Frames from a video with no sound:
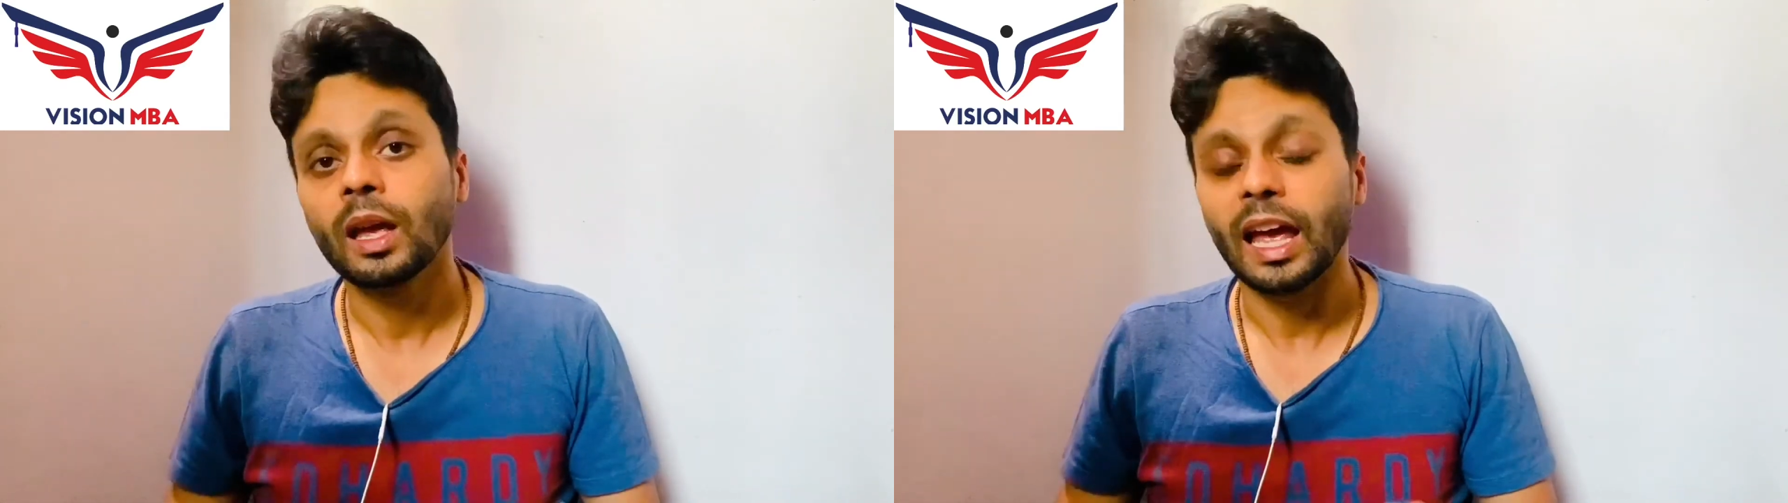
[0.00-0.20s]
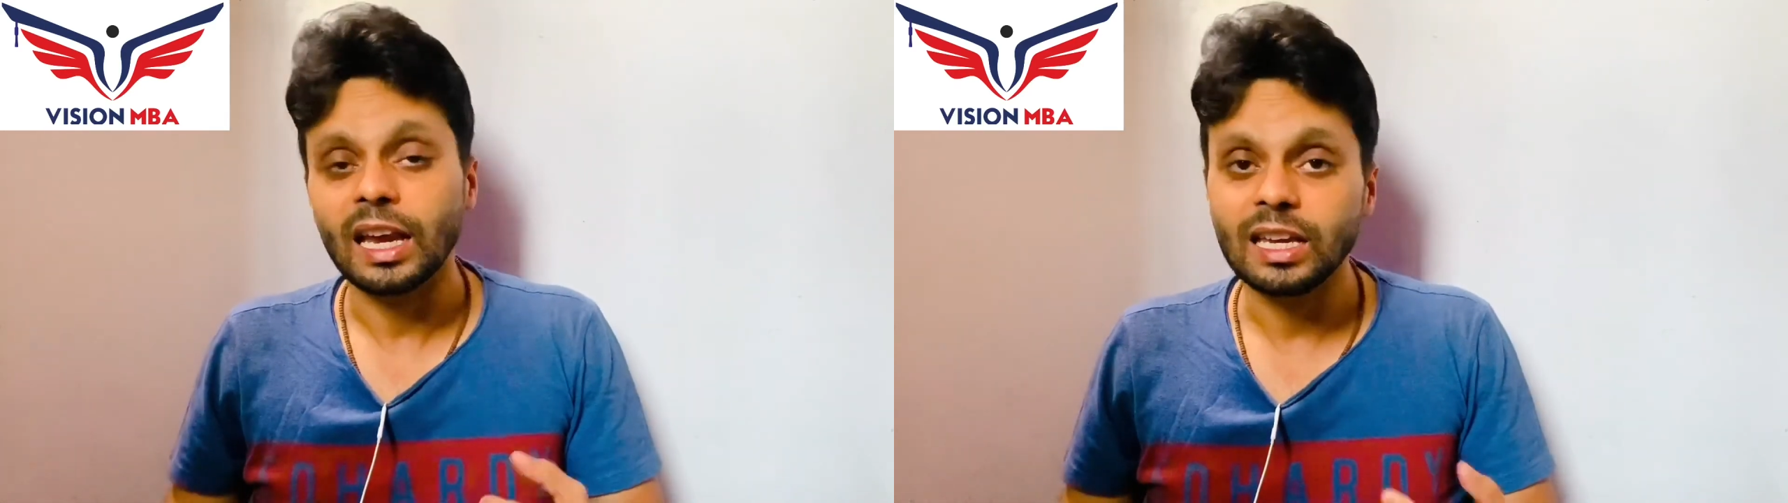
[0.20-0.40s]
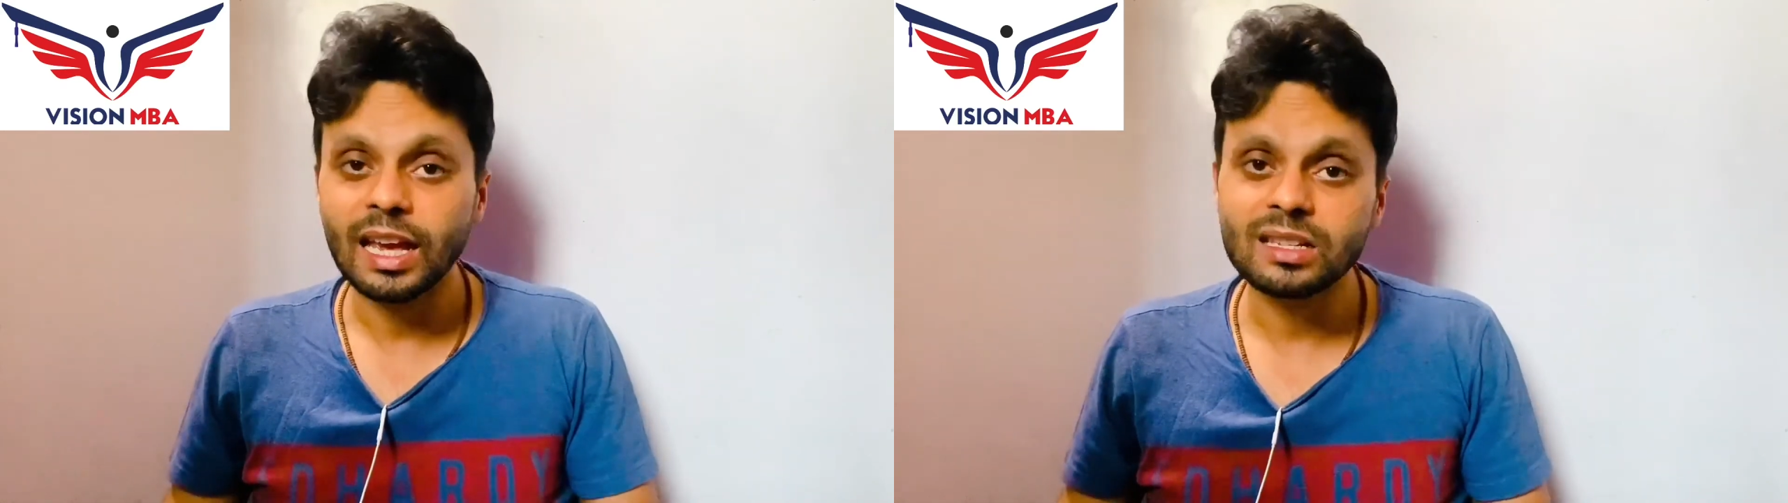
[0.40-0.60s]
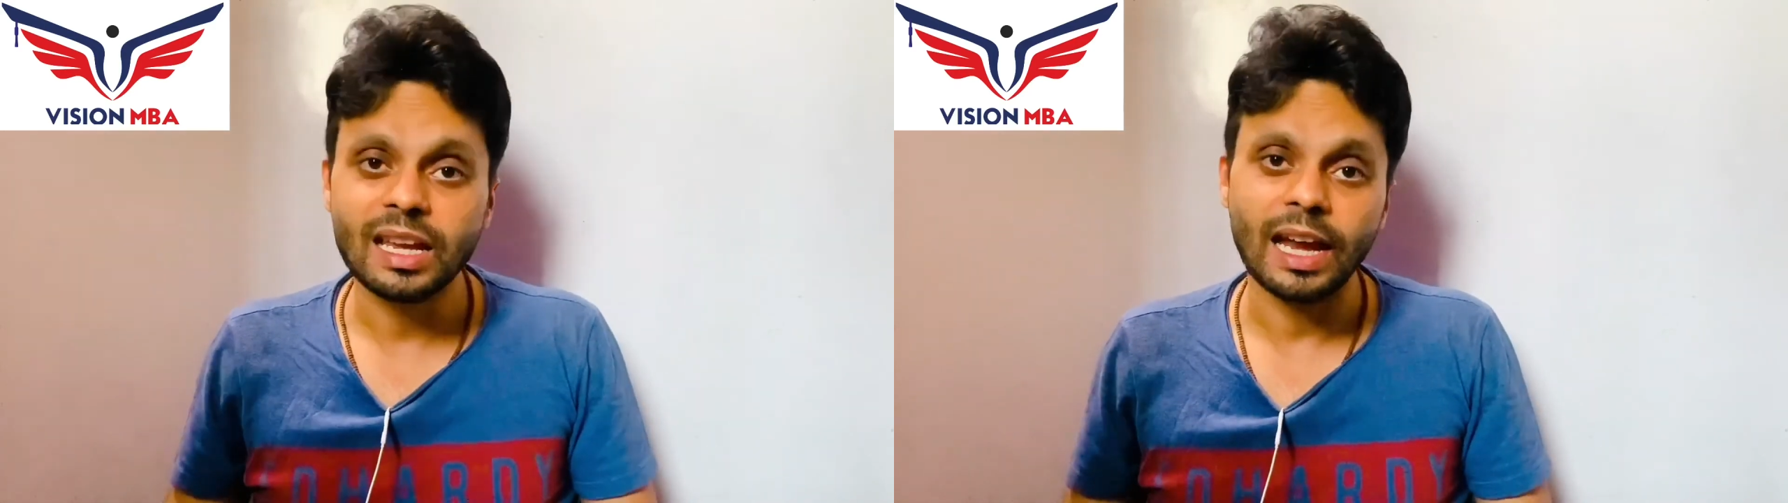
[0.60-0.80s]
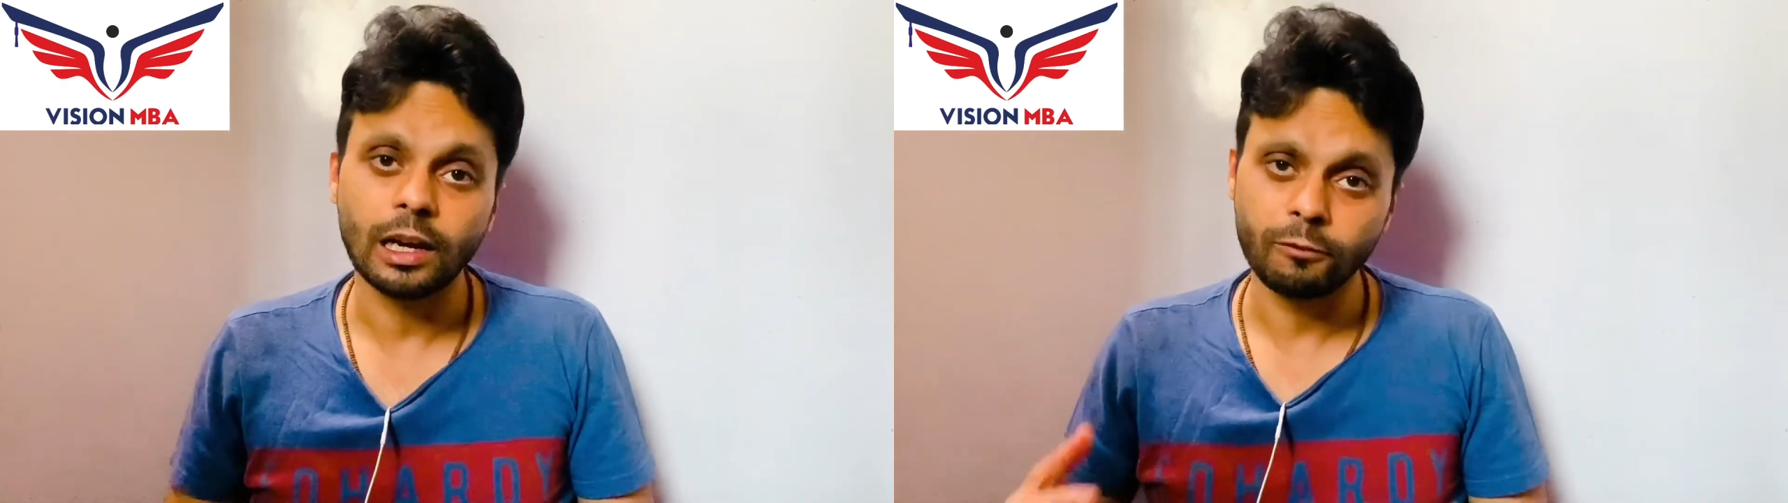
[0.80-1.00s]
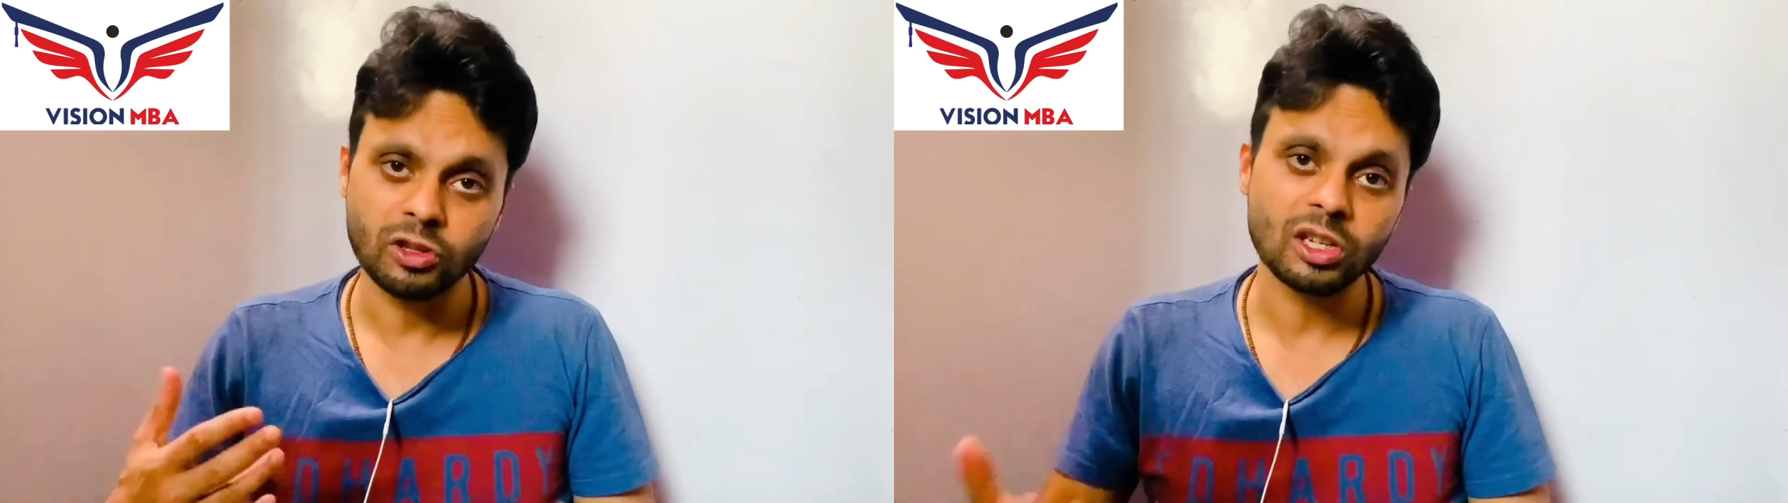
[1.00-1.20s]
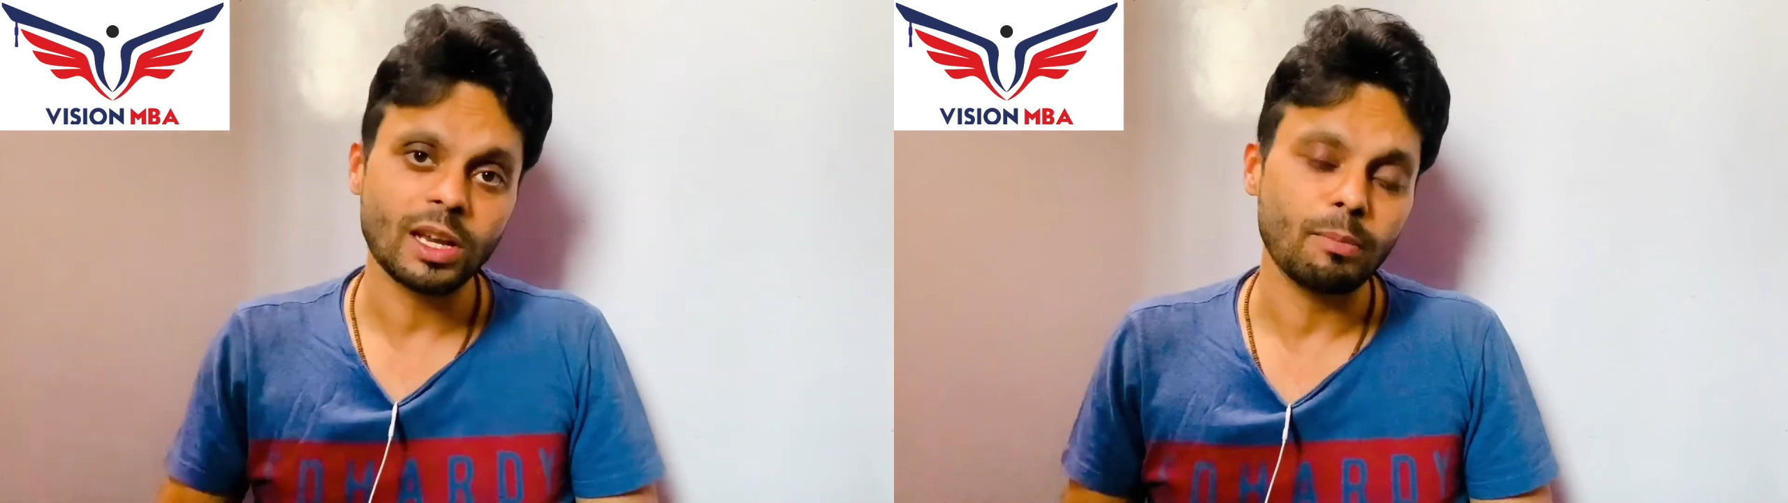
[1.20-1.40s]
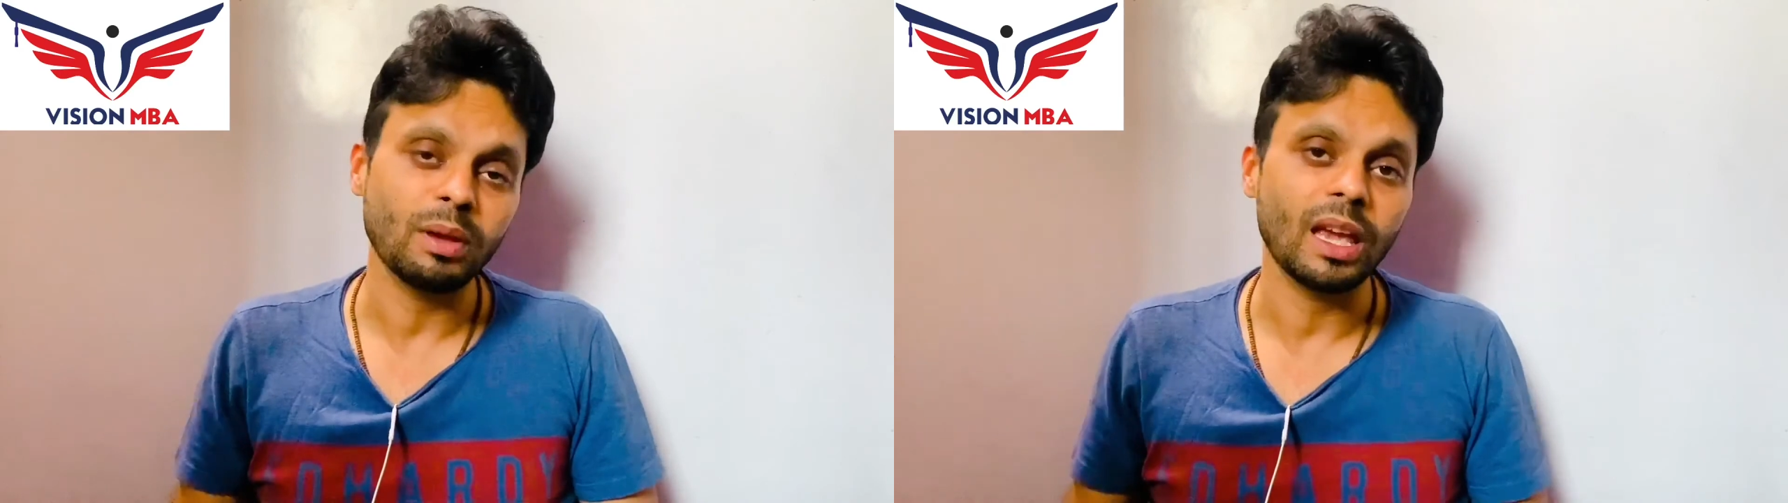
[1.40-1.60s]
And yes, guys, at Vision
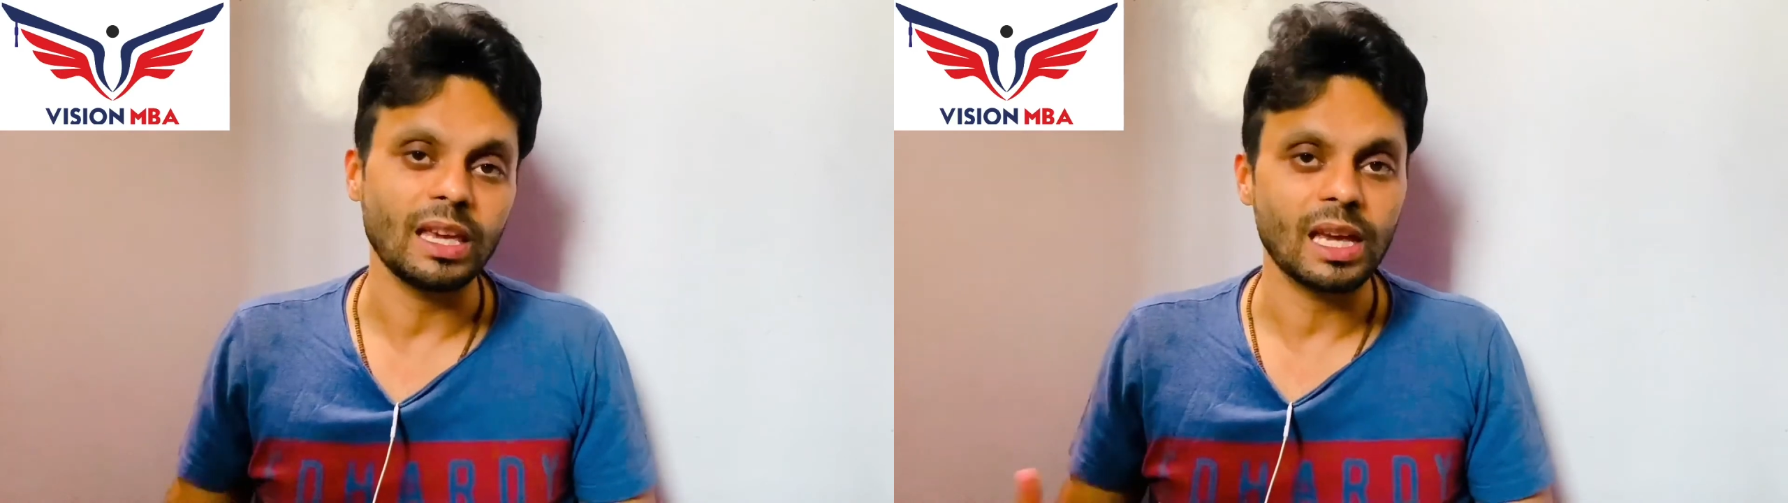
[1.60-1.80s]
MBA,